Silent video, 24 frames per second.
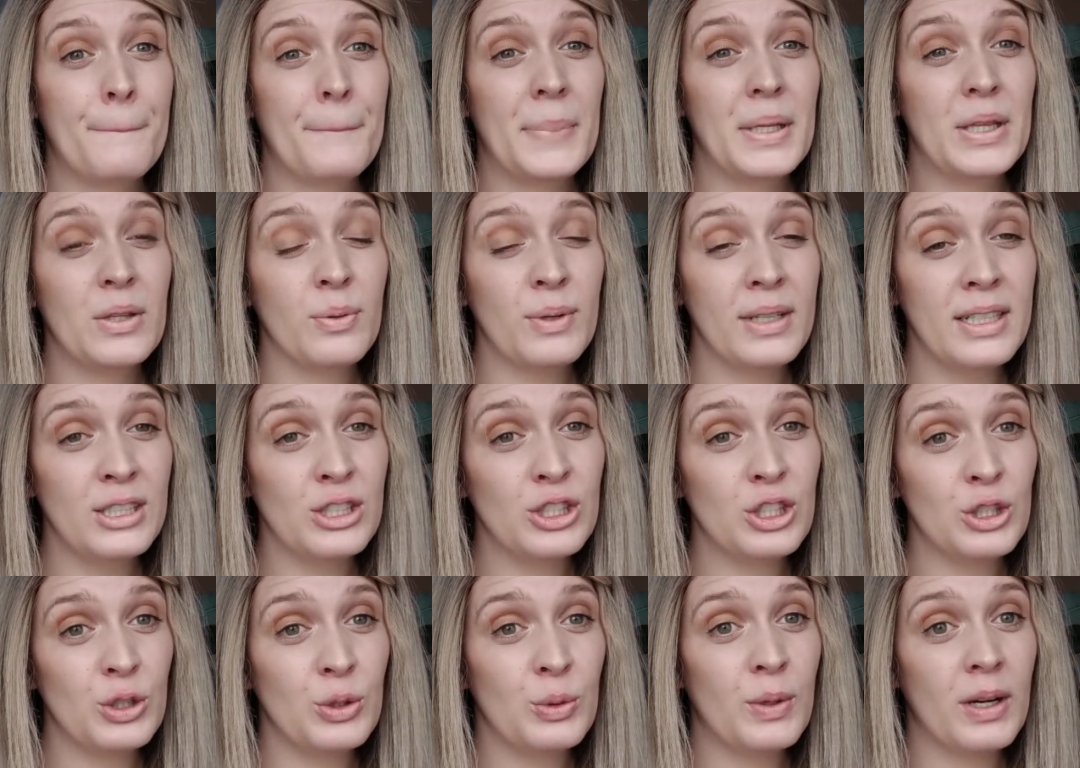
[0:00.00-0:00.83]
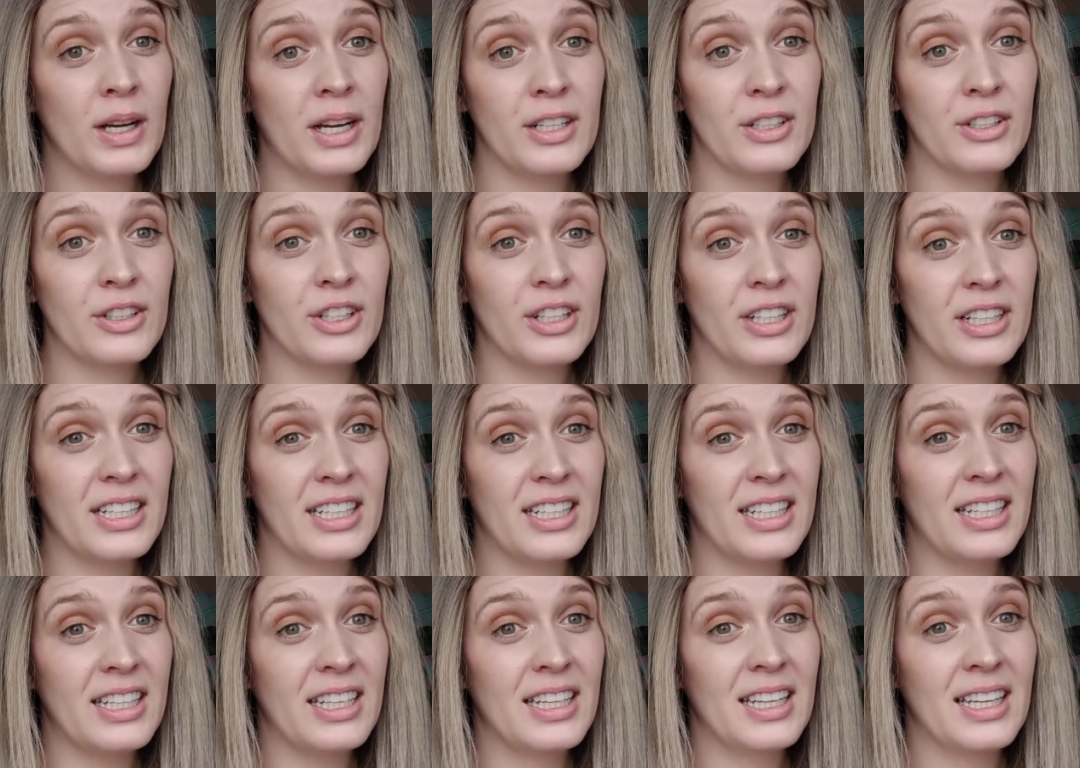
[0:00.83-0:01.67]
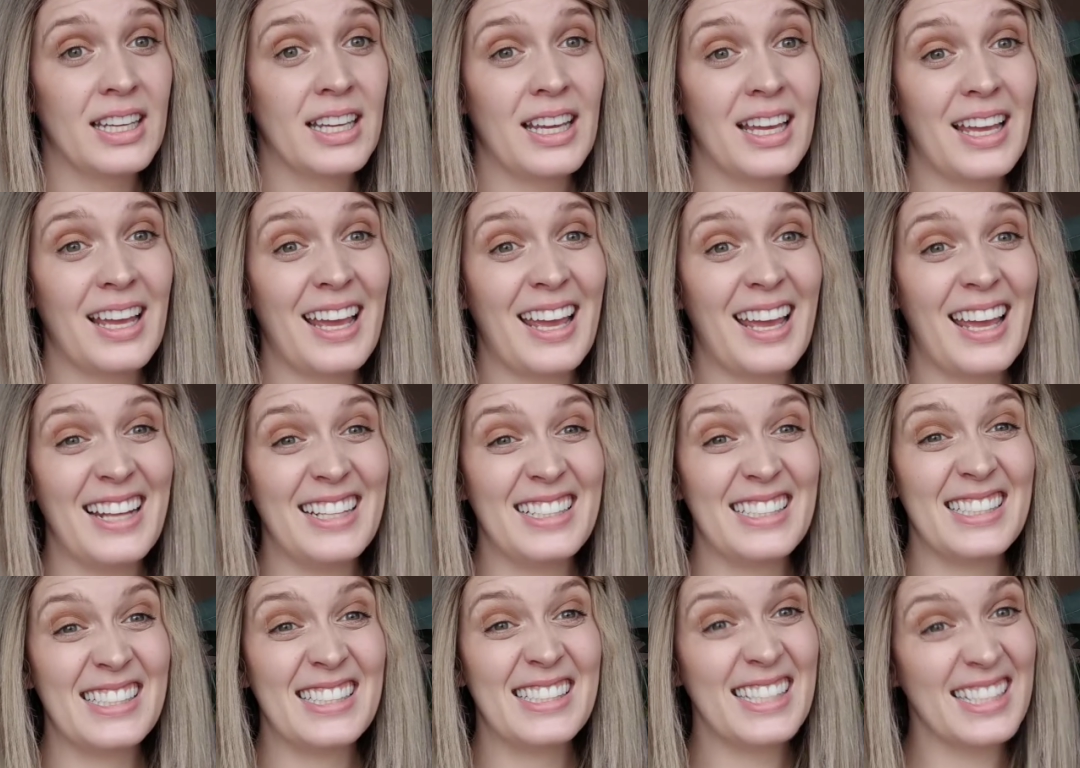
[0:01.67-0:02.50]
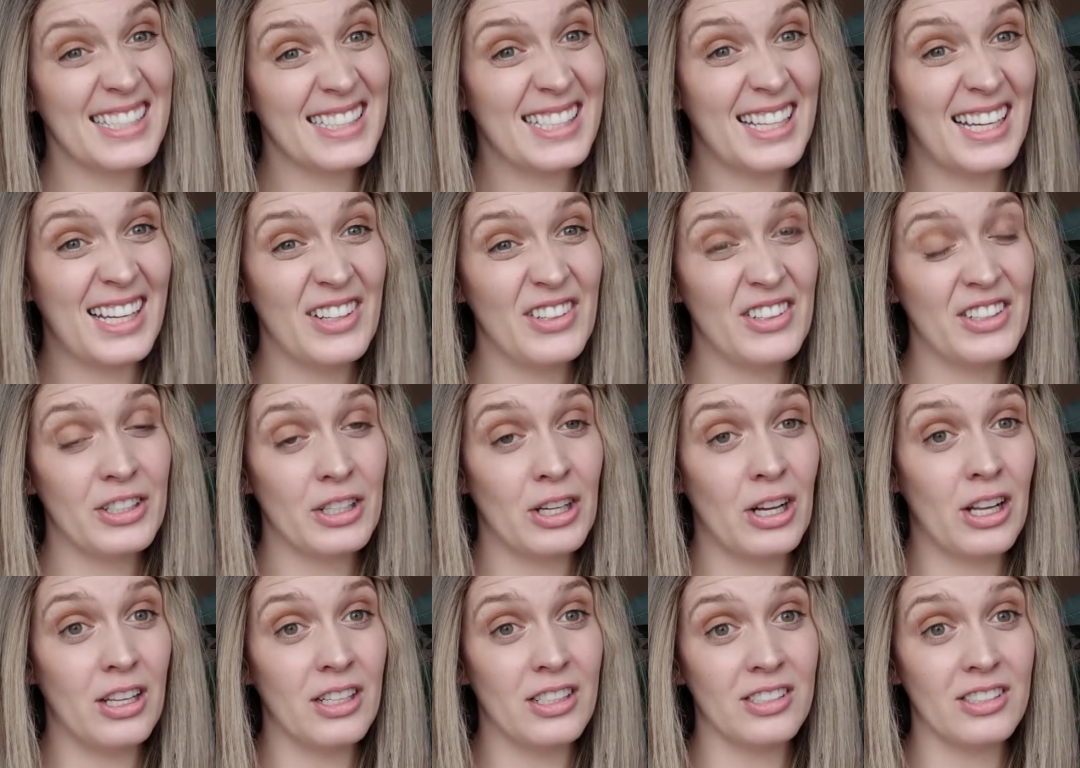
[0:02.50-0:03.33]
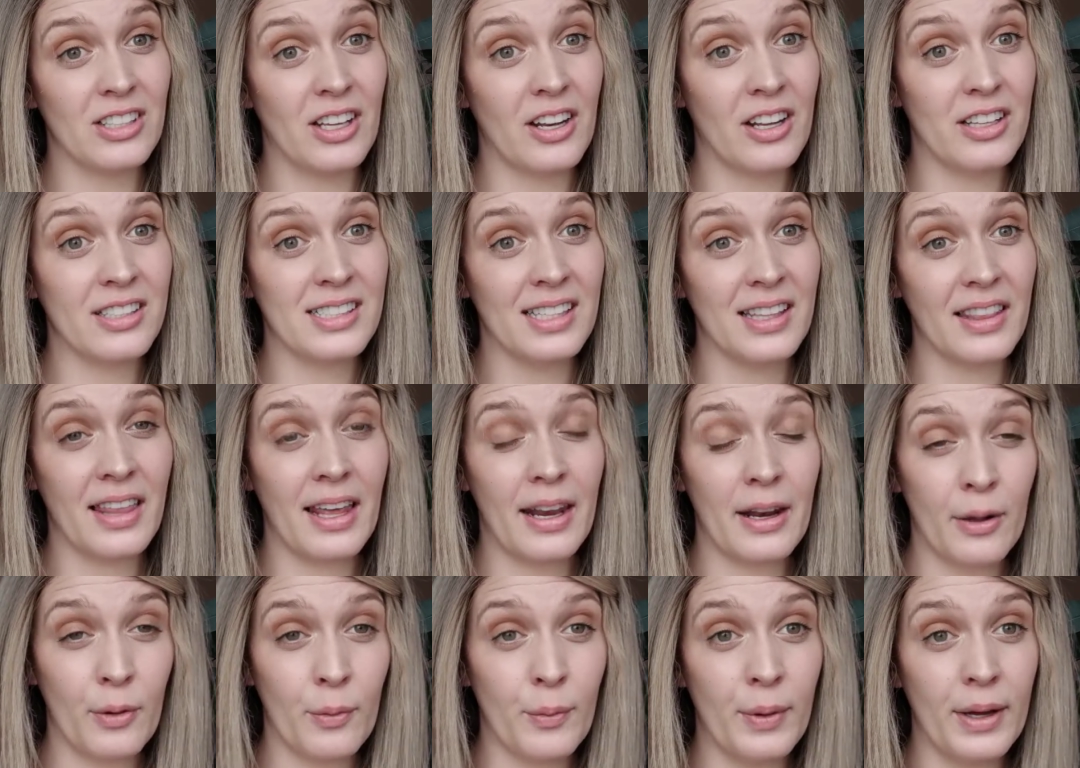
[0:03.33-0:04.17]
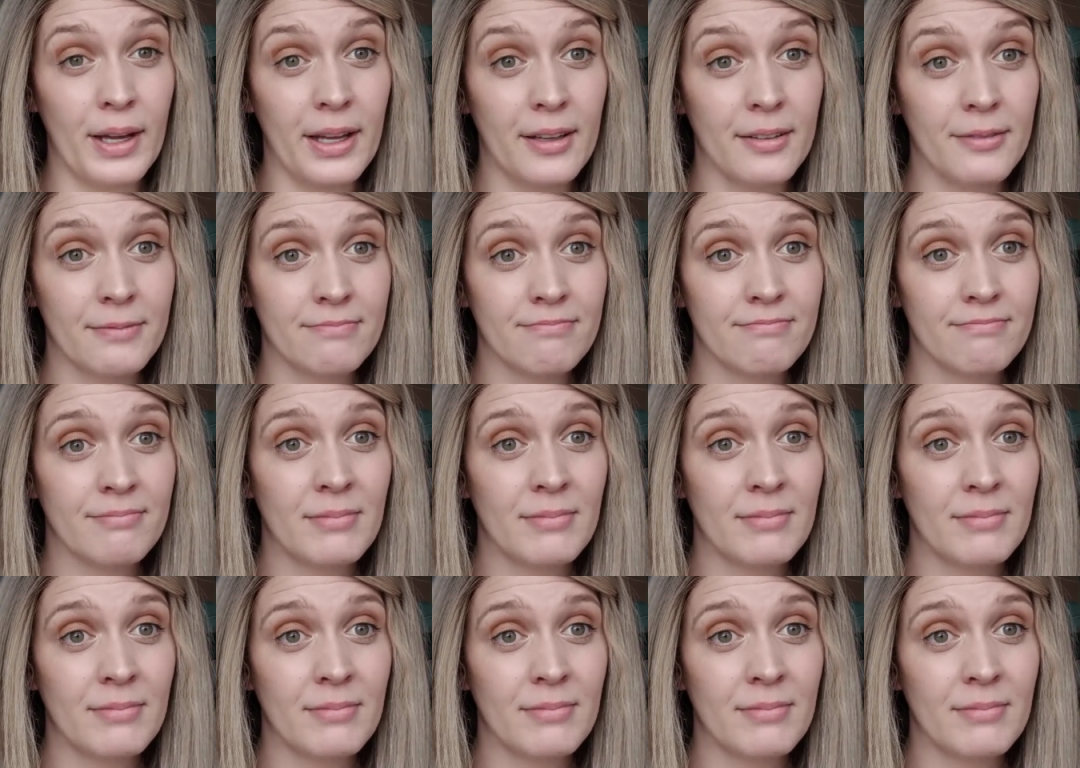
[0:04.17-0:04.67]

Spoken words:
between $200 and $600 on a synthetic wig